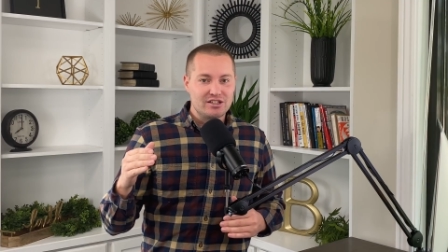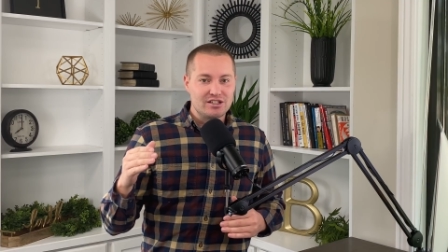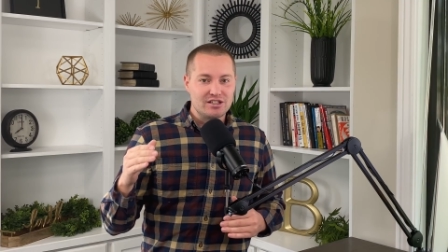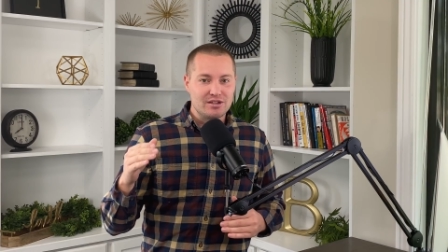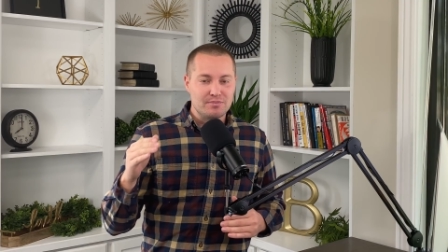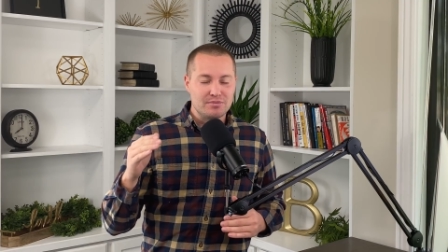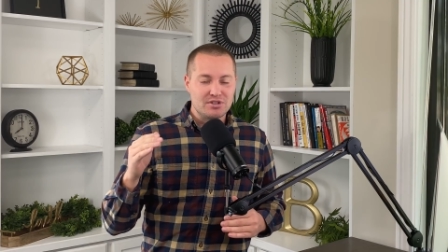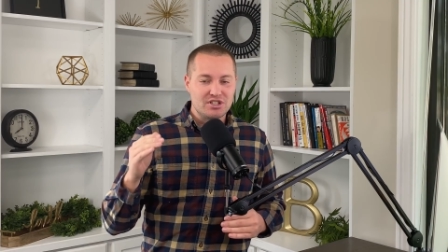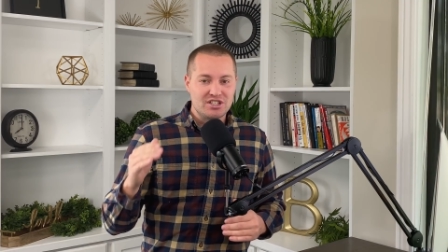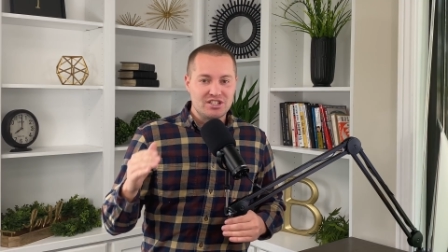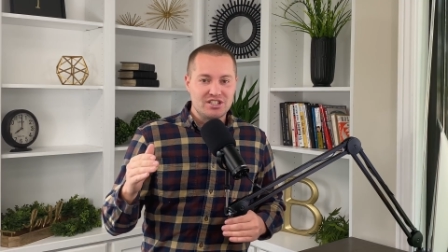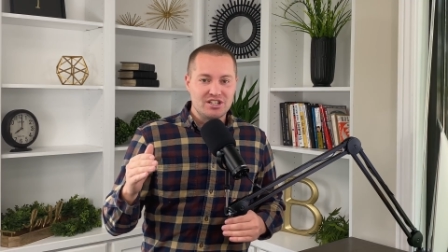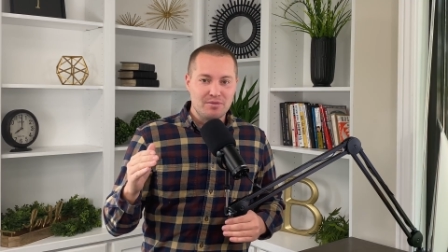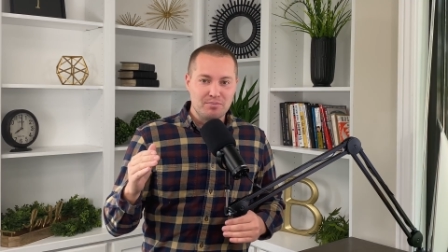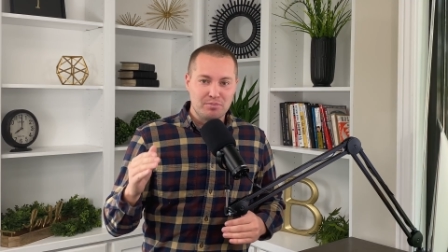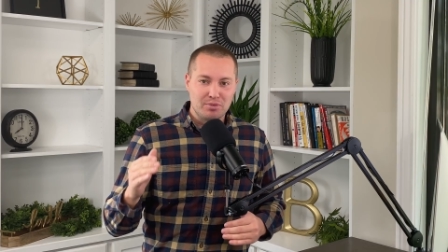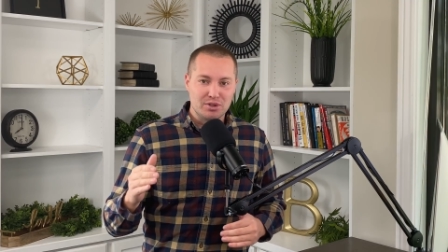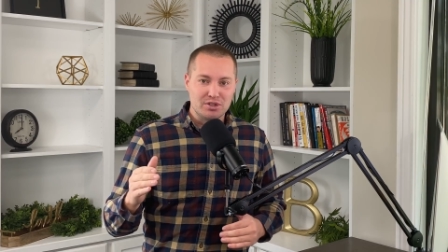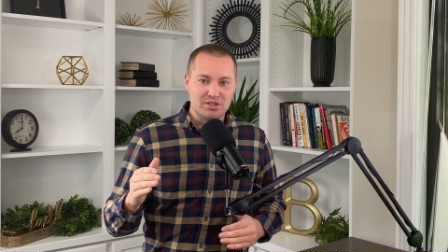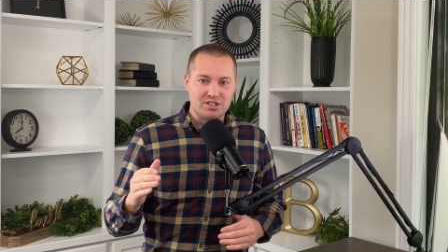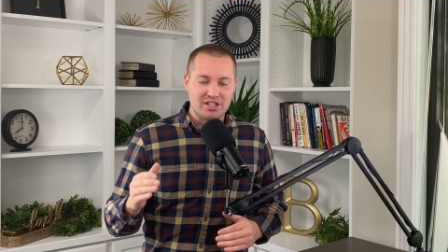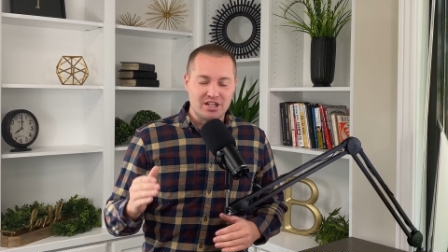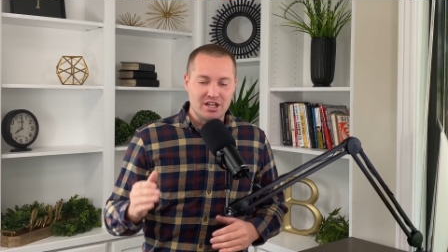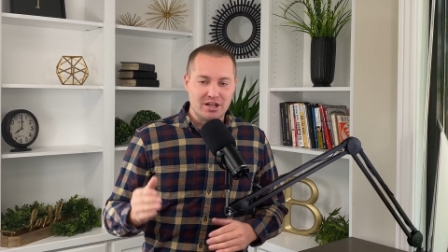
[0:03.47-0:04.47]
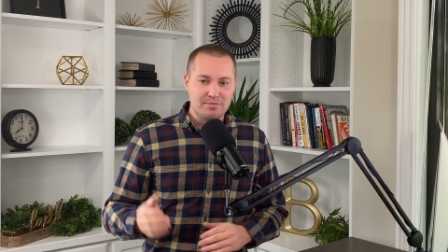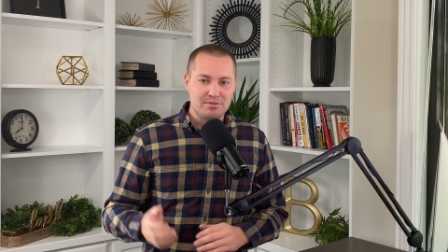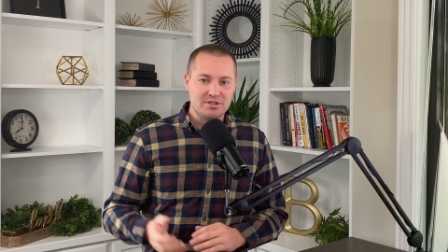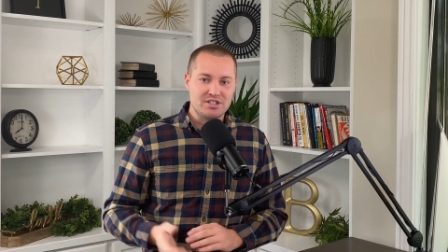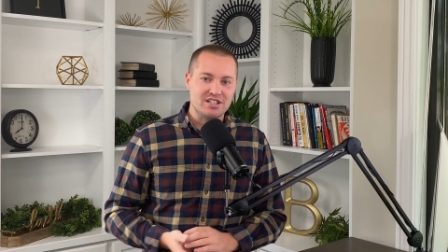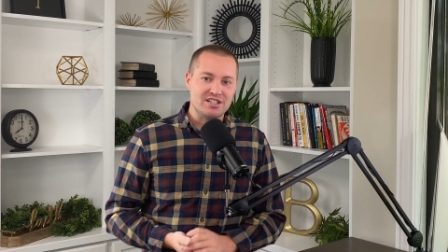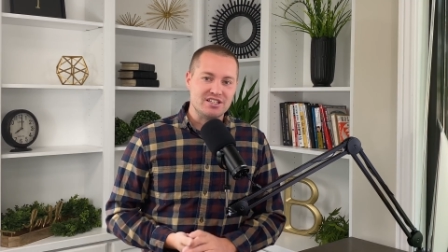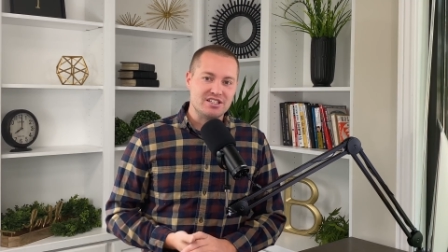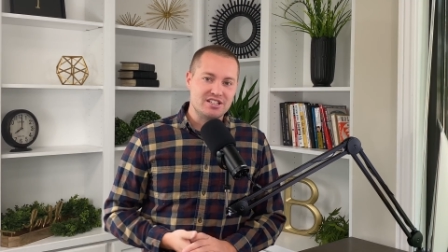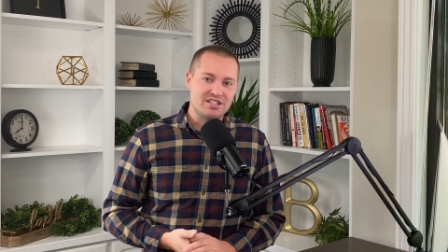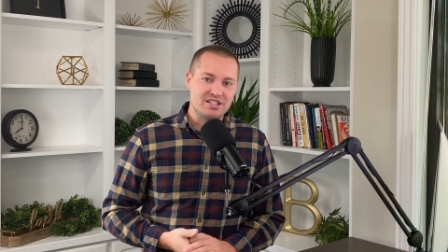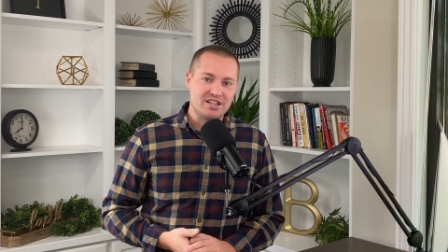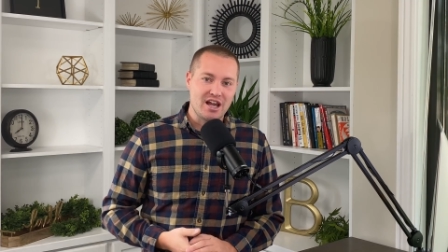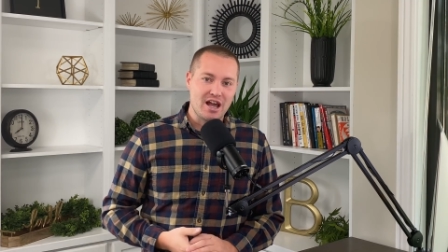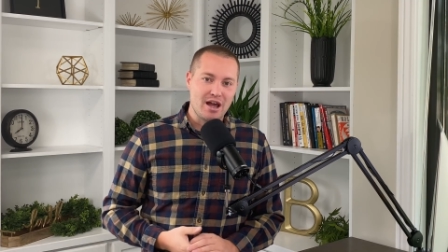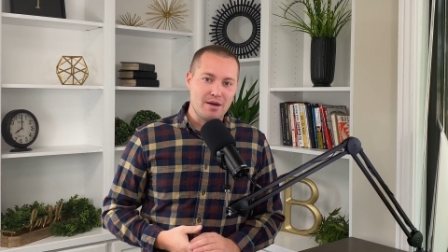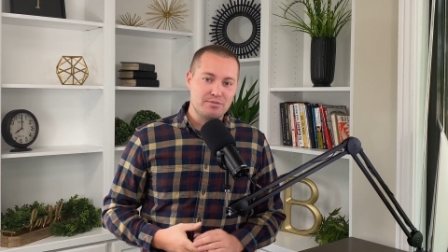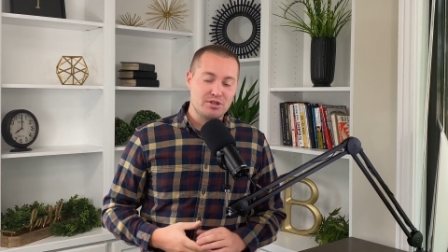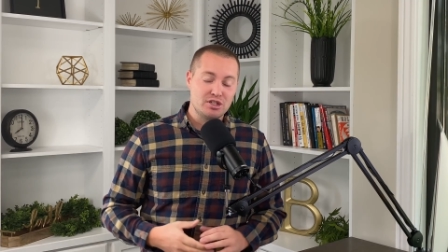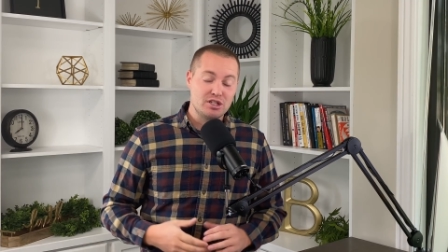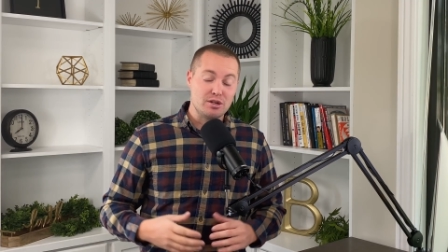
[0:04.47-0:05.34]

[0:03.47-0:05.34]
some simple tips and steps